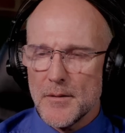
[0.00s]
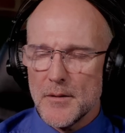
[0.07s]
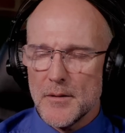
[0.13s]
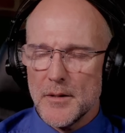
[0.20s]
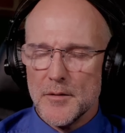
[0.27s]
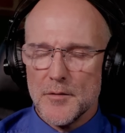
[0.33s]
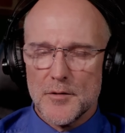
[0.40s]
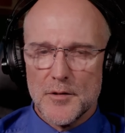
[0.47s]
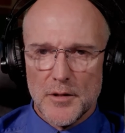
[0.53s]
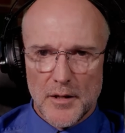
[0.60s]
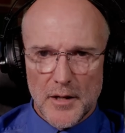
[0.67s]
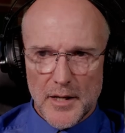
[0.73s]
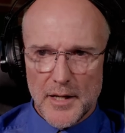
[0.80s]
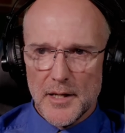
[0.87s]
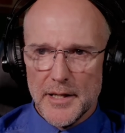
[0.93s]

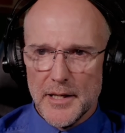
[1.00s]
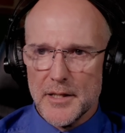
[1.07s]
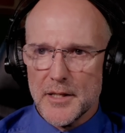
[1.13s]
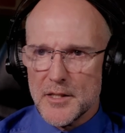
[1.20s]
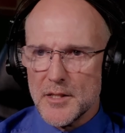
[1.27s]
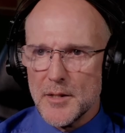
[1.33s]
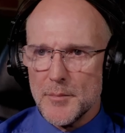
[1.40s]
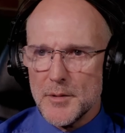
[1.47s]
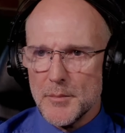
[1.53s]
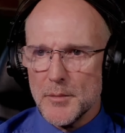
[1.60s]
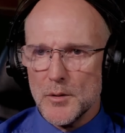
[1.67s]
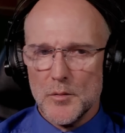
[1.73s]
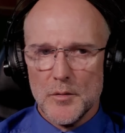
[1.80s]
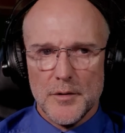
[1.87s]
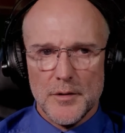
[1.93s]
Entirely
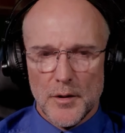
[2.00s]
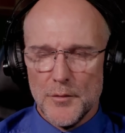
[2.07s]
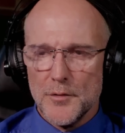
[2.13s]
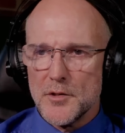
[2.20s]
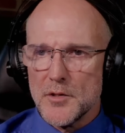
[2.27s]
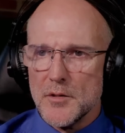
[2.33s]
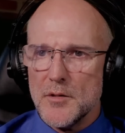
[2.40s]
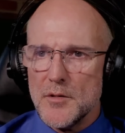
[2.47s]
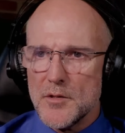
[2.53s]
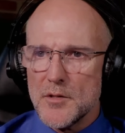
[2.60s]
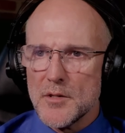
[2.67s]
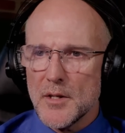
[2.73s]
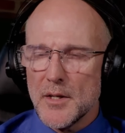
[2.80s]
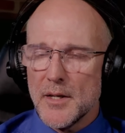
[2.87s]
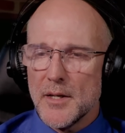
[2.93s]
unacceptable nonsense
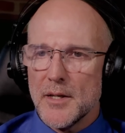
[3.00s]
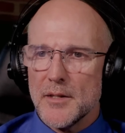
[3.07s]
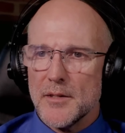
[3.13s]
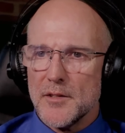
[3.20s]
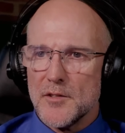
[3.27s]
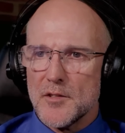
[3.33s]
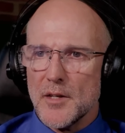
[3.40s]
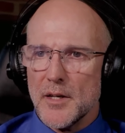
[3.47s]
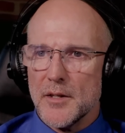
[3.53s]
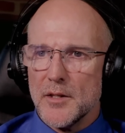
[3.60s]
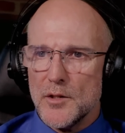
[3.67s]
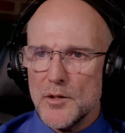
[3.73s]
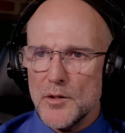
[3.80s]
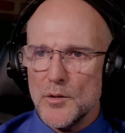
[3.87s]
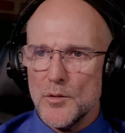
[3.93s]
that's done
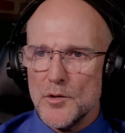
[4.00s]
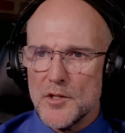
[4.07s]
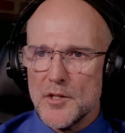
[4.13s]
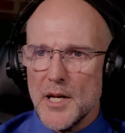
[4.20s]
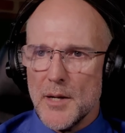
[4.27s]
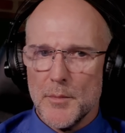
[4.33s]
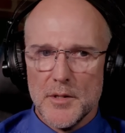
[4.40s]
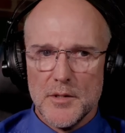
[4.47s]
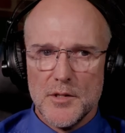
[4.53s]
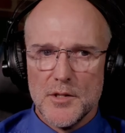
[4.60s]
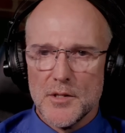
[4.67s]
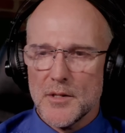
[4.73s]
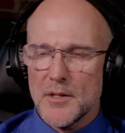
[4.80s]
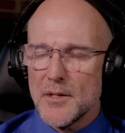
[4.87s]
huge damage,